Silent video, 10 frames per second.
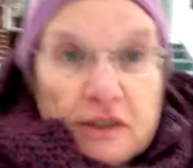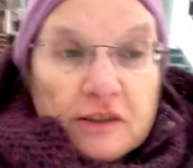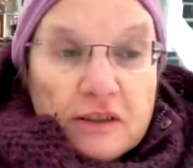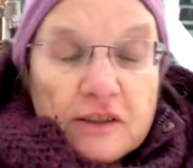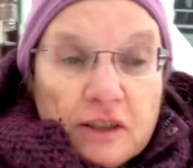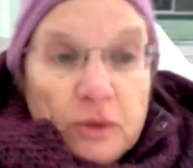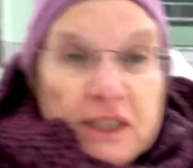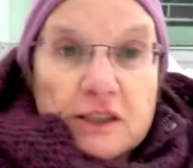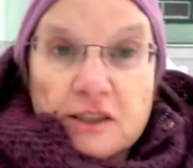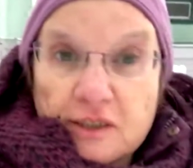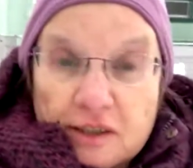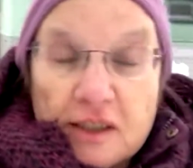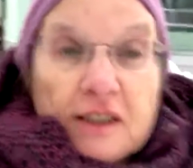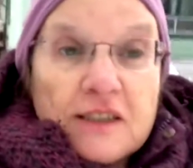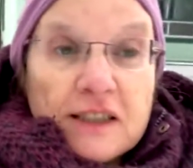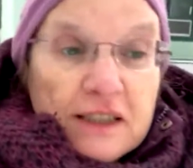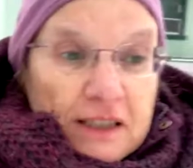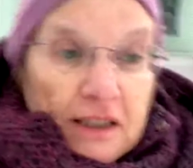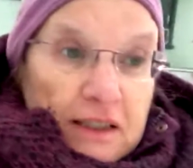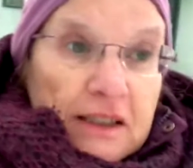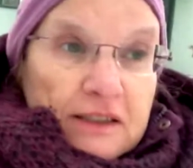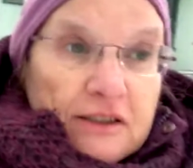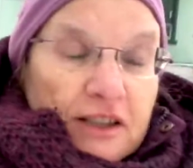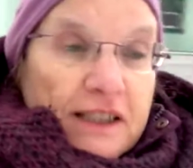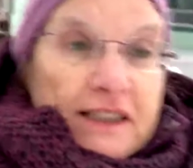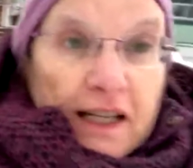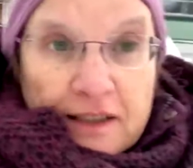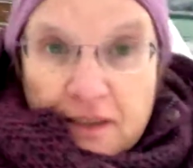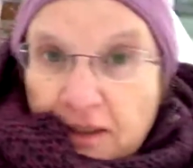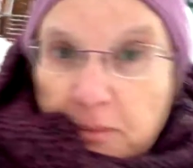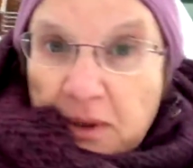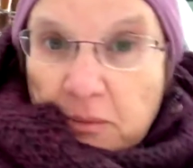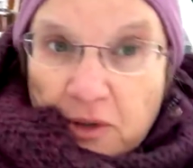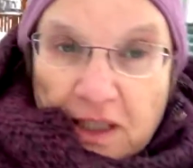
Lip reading: snowier, starting to act a little bit more